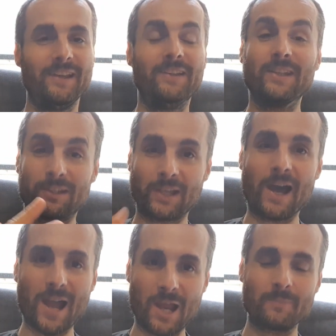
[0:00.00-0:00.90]
in the
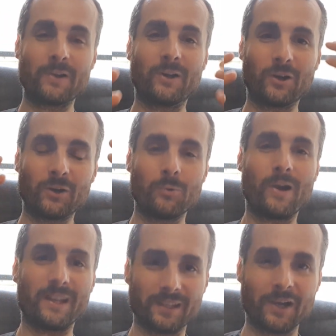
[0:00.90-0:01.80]
time uh,
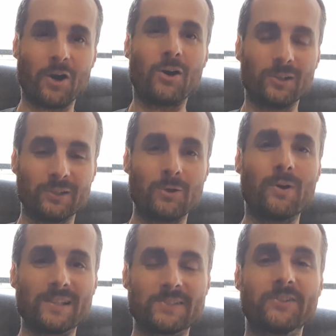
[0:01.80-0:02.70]
when all the
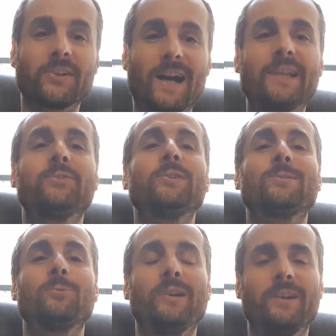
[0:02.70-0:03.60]
Western
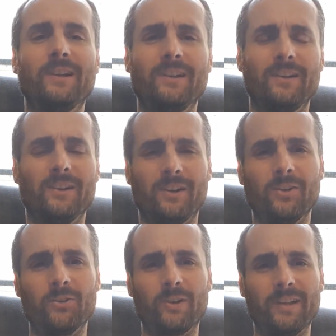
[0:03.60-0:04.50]
countries were uh,
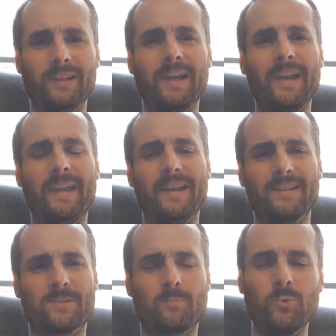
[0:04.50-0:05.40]
already
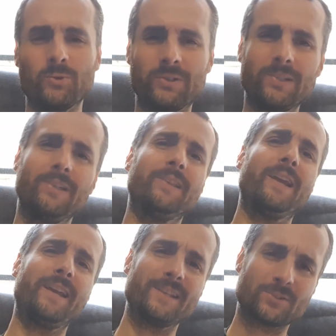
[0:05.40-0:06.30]
against Putin,
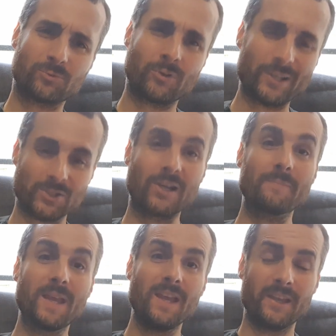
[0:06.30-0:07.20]
against Russia,
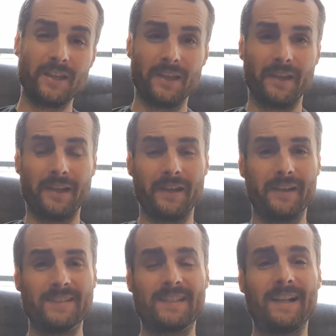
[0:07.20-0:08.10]
uh,
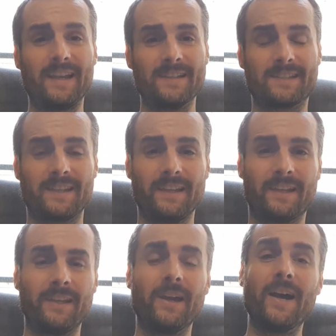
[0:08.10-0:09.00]
Zelensky
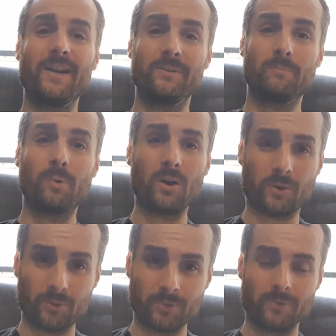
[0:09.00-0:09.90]
he earned
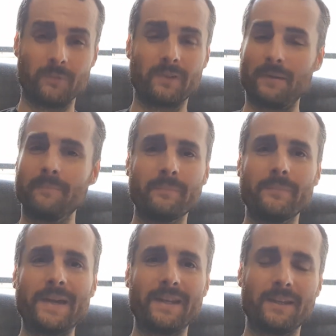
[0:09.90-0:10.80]
beaucoup,
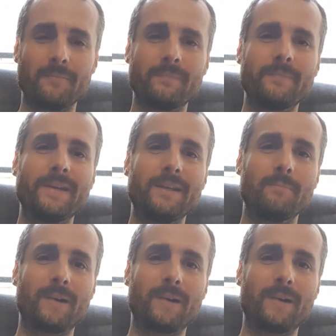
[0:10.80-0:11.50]
many many